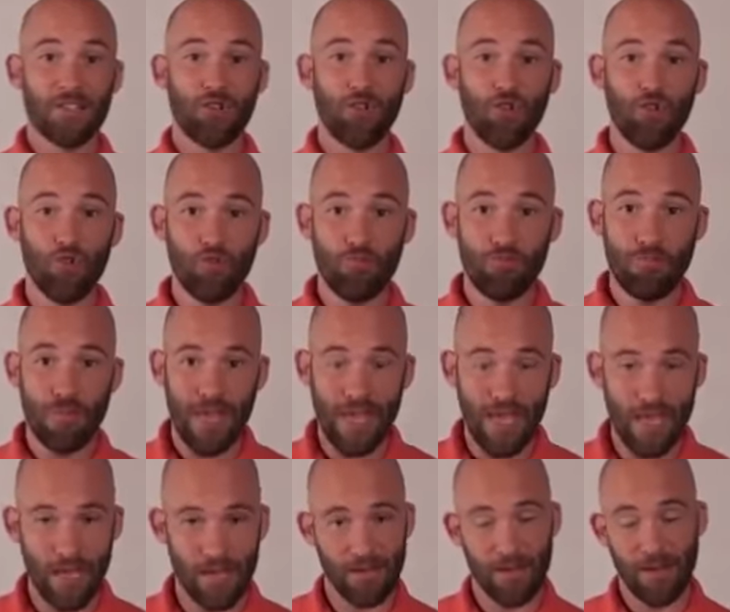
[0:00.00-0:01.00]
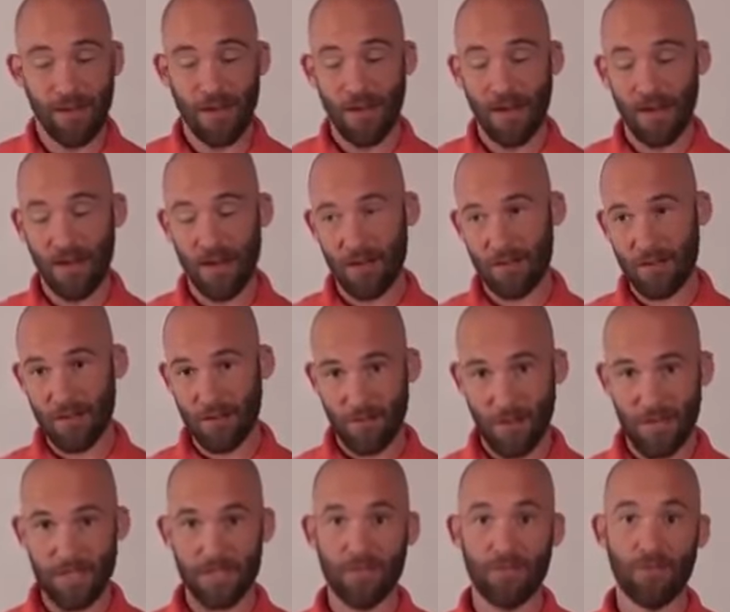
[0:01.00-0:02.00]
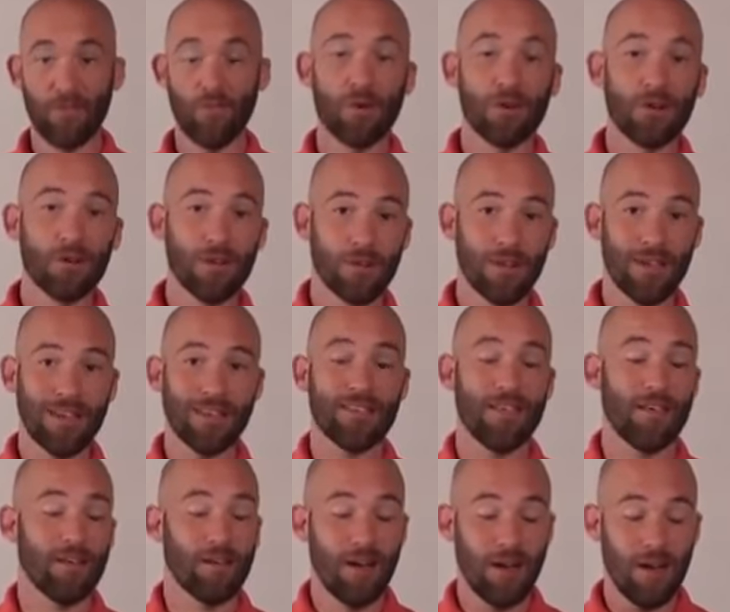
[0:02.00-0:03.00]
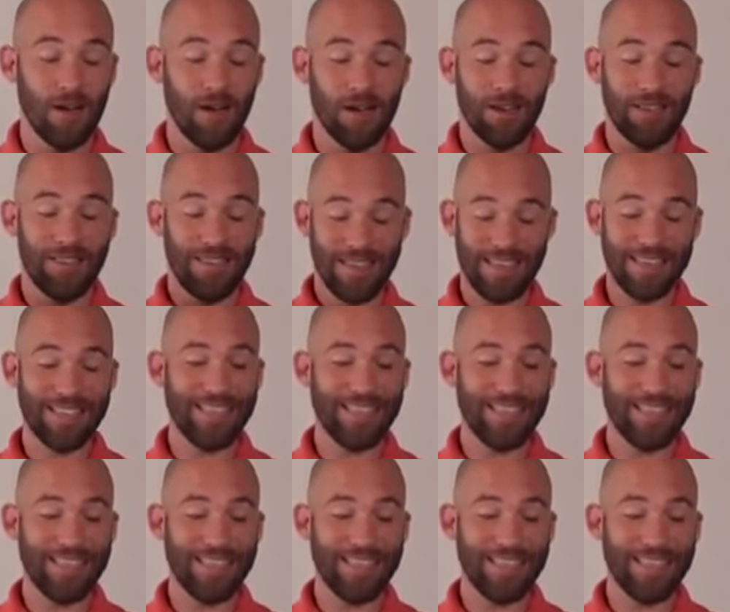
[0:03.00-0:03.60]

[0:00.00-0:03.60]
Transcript: to me, to the rest of the world, etc.